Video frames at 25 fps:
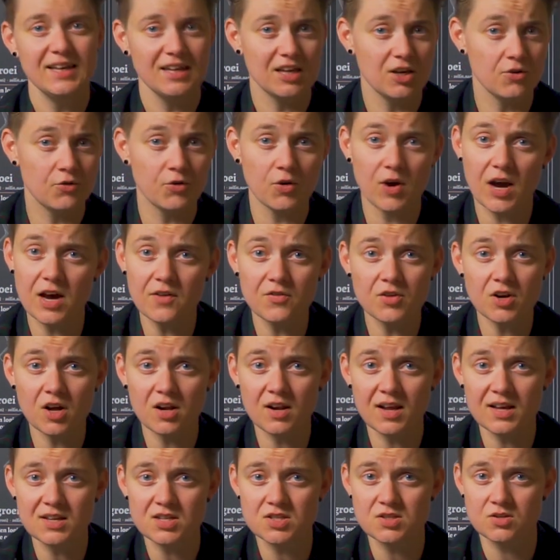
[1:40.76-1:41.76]
if you have an
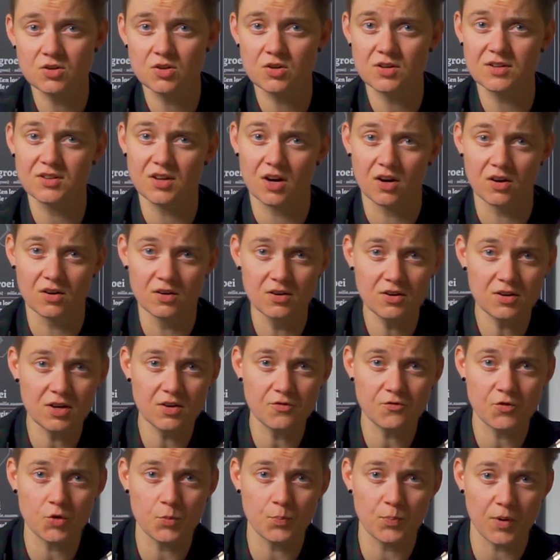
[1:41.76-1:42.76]
online store and are
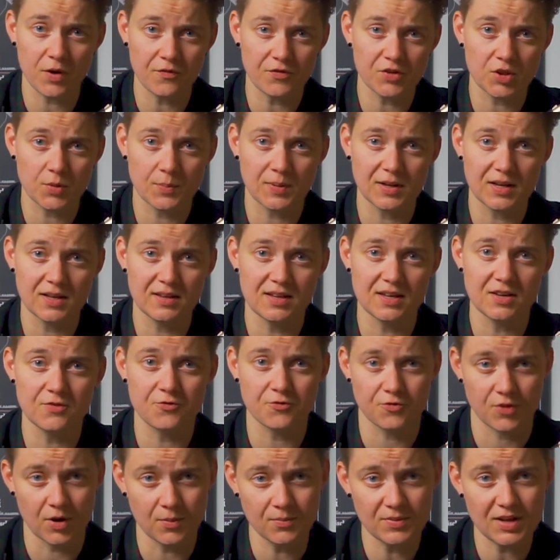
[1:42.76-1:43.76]
looking for profitability
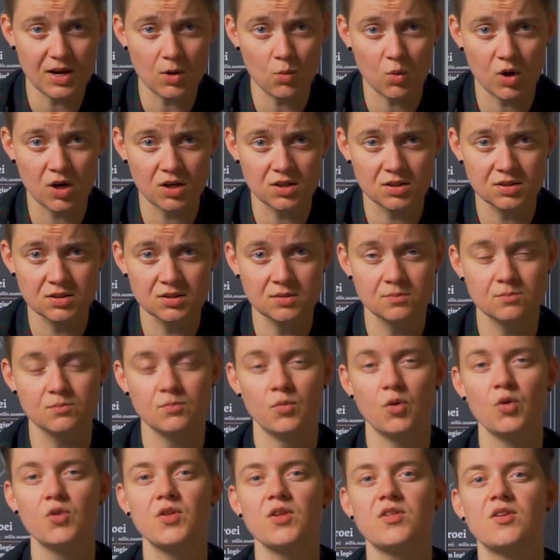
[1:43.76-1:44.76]
from day one,
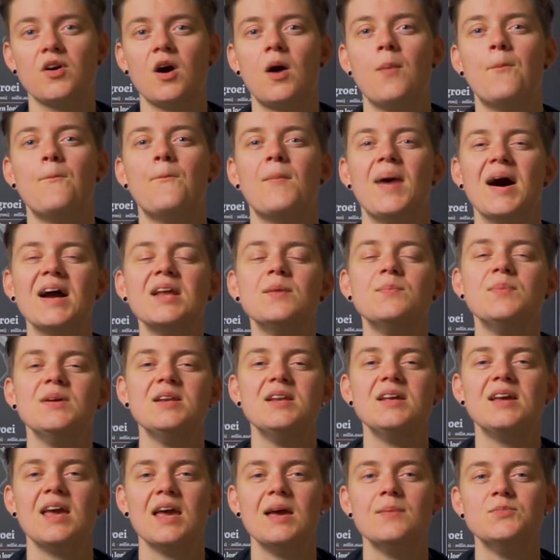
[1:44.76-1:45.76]
Bol.com might be
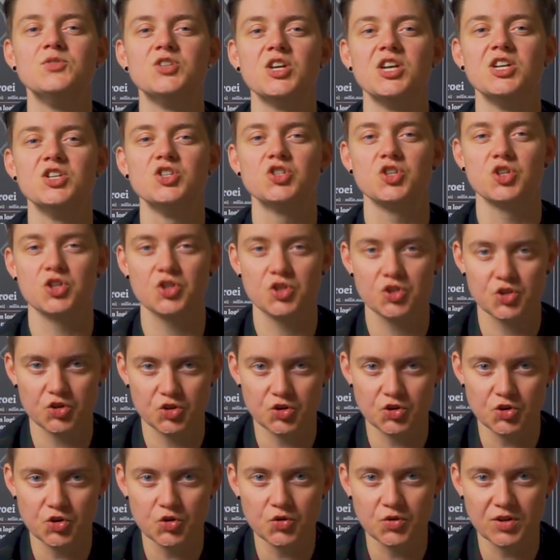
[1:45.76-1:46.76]
the game changer
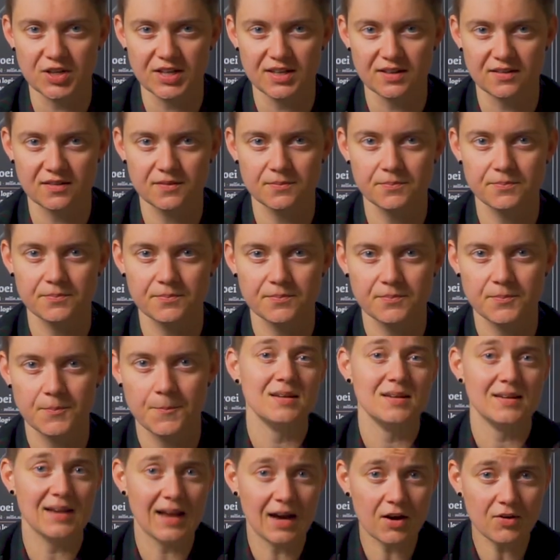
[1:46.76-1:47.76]
you need.
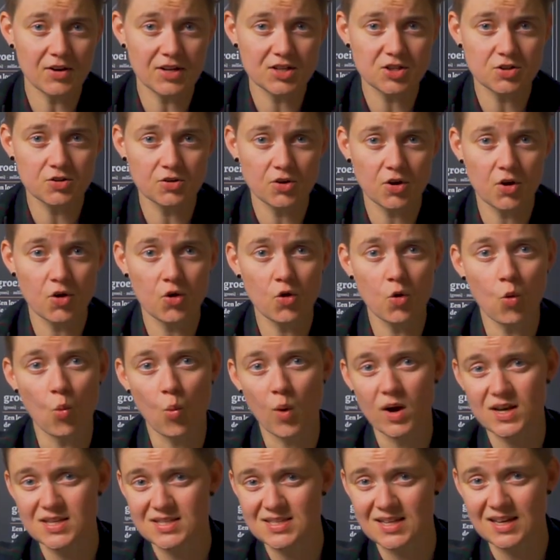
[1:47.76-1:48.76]
Now that you know
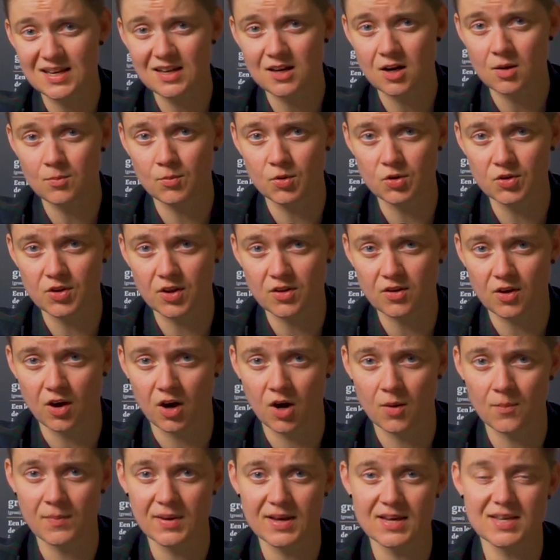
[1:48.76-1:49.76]
why selling on
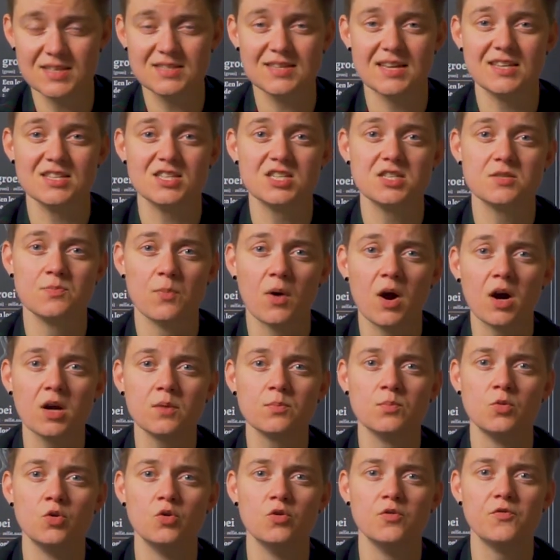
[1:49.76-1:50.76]
Bol.com is a
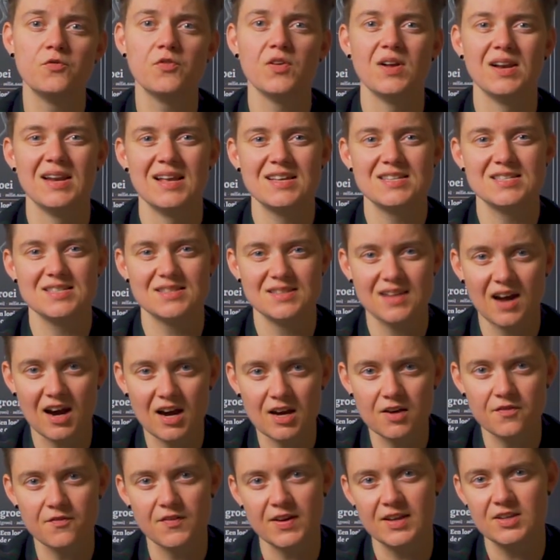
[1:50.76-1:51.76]
smart move, let's
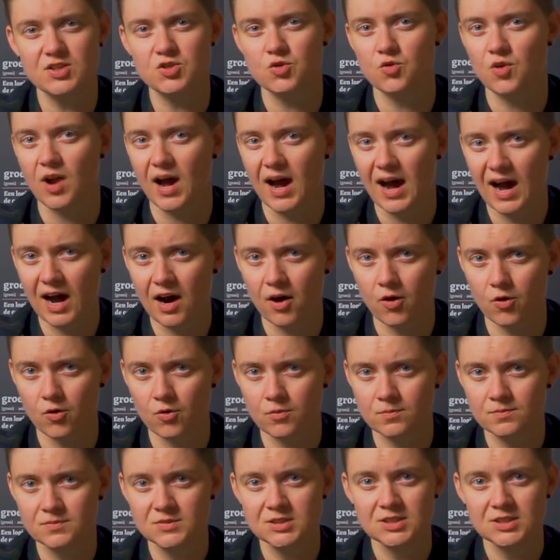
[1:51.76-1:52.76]
dive into the how.